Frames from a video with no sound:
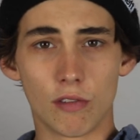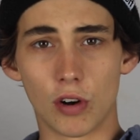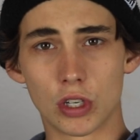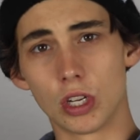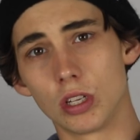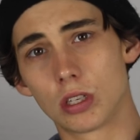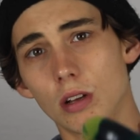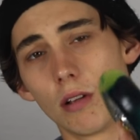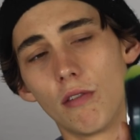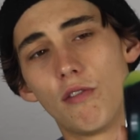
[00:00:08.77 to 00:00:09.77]

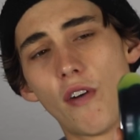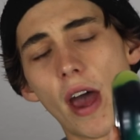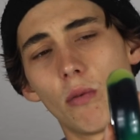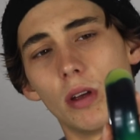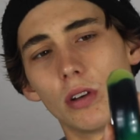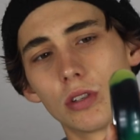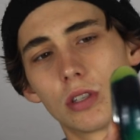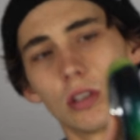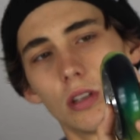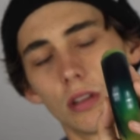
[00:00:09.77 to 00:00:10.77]
versus fat
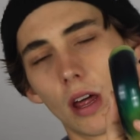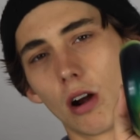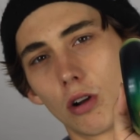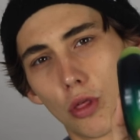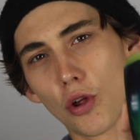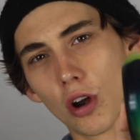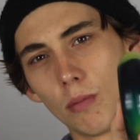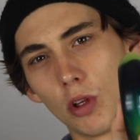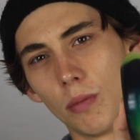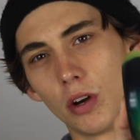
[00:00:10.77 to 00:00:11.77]
wheels that are 30
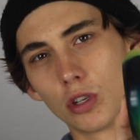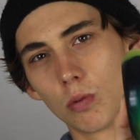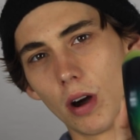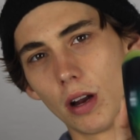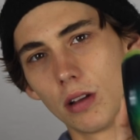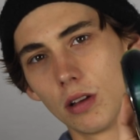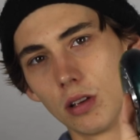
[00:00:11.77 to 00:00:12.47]
millimeters wide.